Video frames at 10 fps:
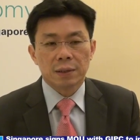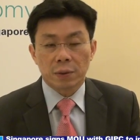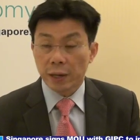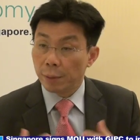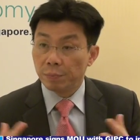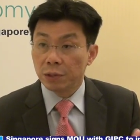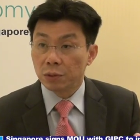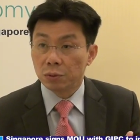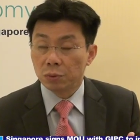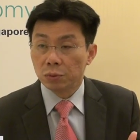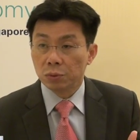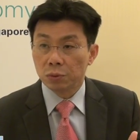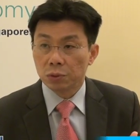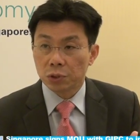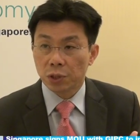quite happy
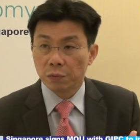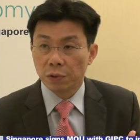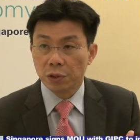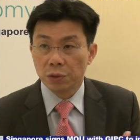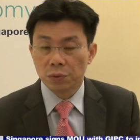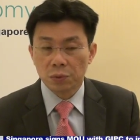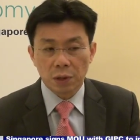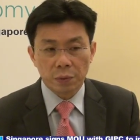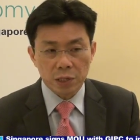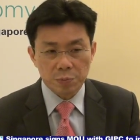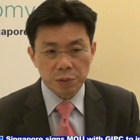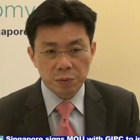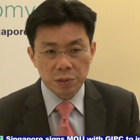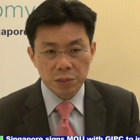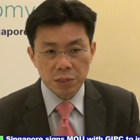to share with you our
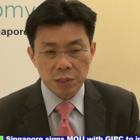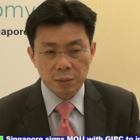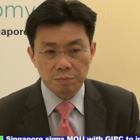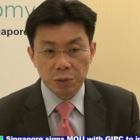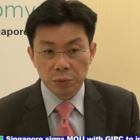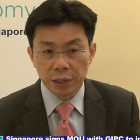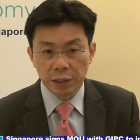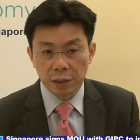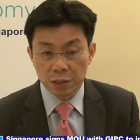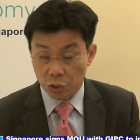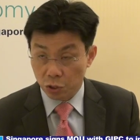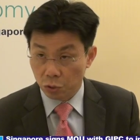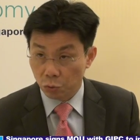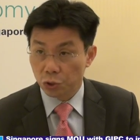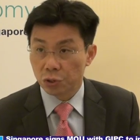experience in building
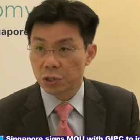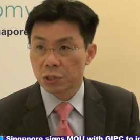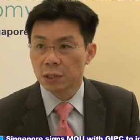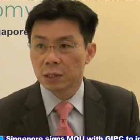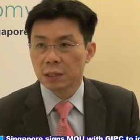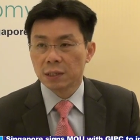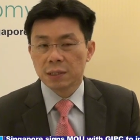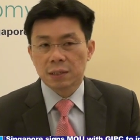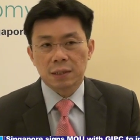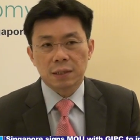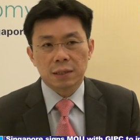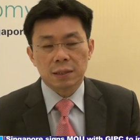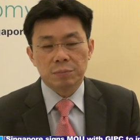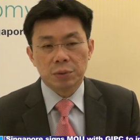institutions, yes.